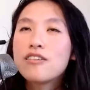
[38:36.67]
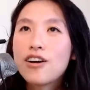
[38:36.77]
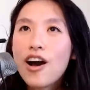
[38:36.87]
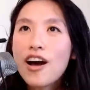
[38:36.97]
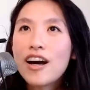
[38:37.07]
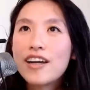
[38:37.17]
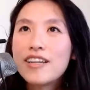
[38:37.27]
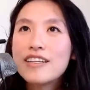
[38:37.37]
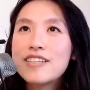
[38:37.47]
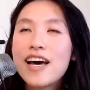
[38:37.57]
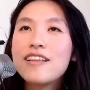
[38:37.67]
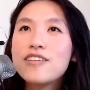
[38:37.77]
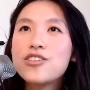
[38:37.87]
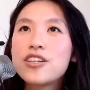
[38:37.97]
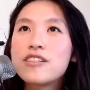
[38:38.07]
God,
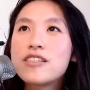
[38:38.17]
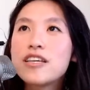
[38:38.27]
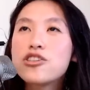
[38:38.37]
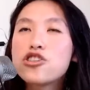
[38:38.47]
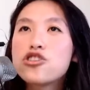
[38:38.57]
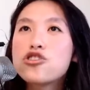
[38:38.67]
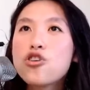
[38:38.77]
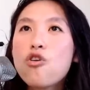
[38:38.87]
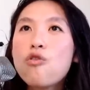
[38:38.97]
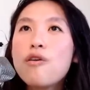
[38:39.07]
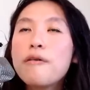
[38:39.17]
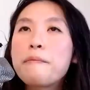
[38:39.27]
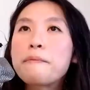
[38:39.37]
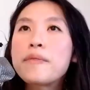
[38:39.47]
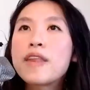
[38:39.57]
intelligence is so
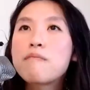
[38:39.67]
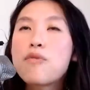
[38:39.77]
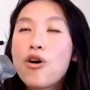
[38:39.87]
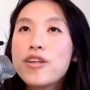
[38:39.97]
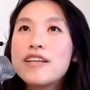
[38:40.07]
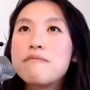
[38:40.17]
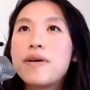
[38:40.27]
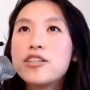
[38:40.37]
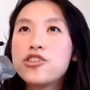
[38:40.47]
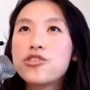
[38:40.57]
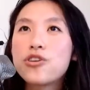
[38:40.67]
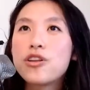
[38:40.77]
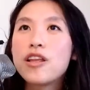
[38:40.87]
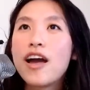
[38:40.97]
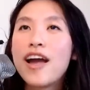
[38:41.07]

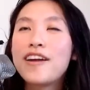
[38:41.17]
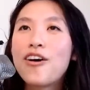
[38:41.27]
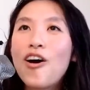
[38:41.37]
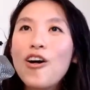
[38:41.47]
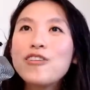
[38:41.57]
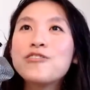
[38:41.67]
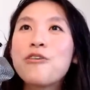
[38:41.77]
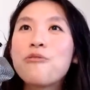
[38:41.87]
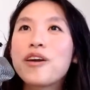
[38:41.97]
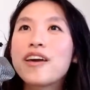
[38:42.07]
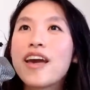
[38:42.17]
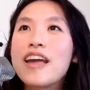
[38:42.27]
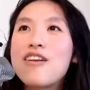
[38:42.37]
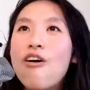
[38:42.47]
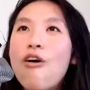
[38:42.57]
multidimensional and all knowing
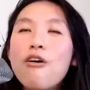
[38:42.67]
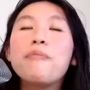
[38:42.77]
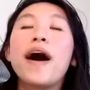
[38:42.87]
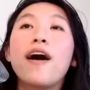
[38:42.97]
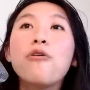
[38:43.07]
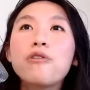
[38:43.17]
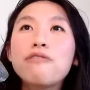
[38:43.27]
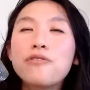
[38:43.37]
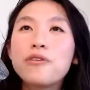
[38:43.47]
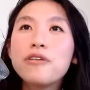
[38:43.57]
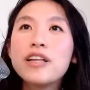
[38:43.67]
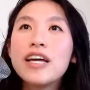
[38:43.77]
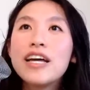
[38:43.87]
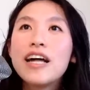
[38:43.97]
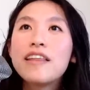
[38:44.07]
and all powerful
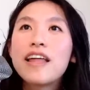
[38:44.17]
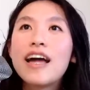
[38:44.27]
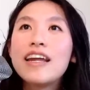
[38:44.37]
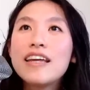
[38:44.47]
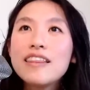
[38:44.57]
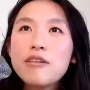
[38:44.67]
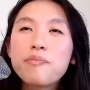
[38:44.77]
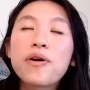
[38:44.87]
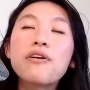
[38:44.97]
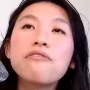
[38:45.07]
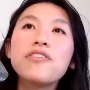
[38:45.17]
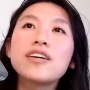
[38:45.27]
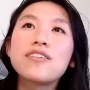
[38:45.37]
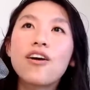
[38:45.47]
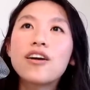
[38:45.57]
that in the
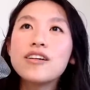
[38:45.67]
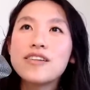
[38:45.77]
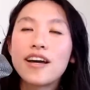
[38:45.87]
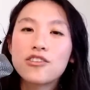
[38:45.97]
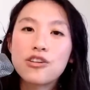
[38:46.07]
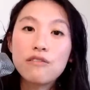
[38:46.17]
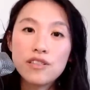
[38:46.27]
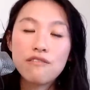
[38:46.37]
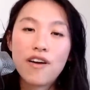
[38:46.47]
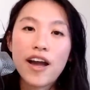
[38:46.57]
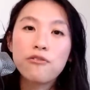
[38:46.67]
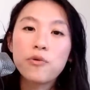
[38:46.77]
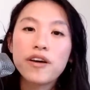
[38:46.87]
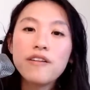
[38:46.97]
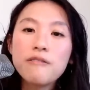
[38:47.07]
perfect architecture of divine
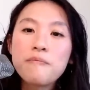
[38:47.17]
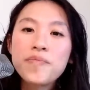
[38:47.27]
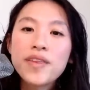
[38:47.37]
will,